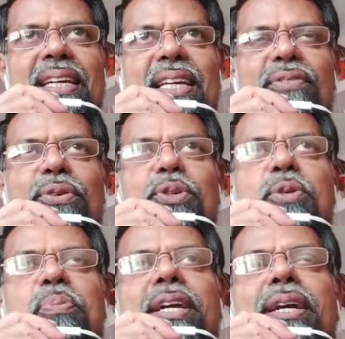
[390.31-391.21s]
if you
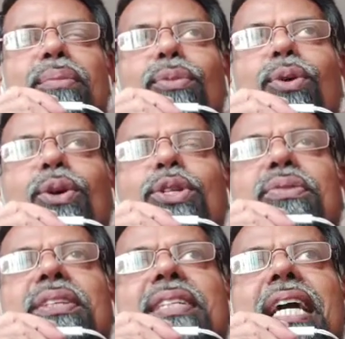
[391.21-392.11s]
spare most of
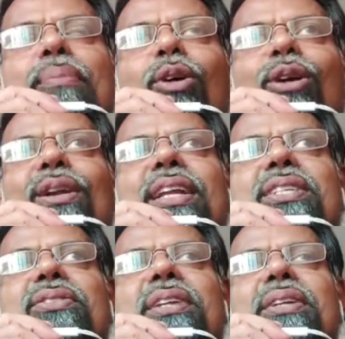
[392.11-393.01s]
the time on
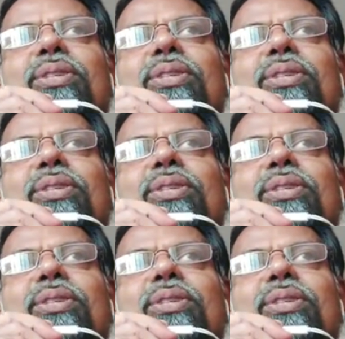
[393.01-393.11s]
listening